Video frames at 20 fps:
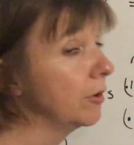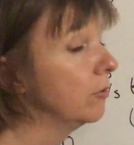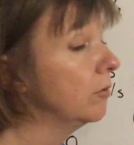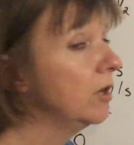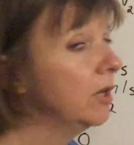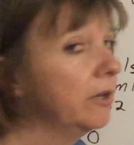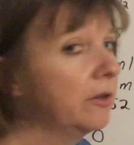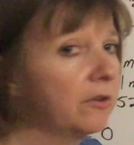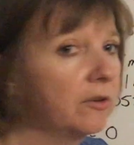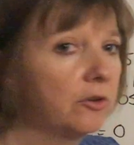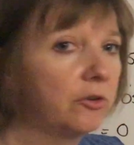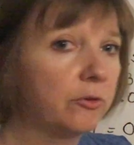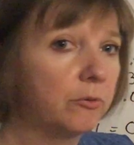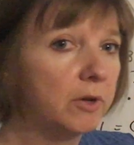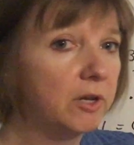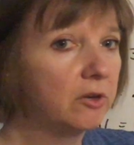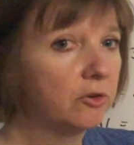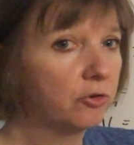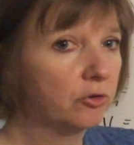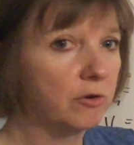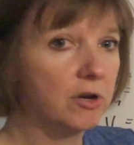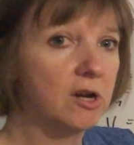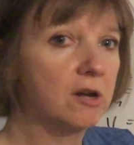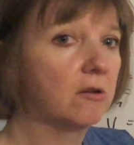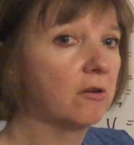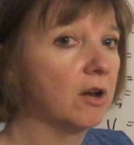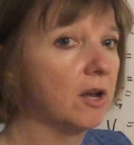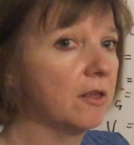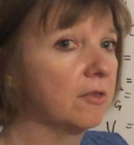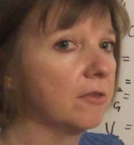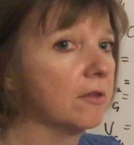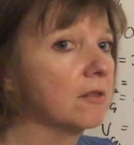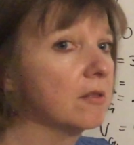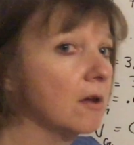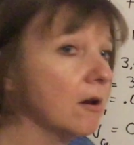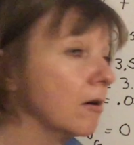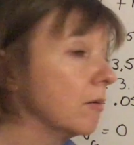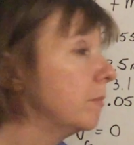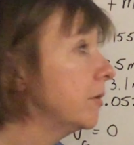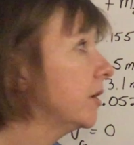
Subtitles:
No need to do any trig or anything there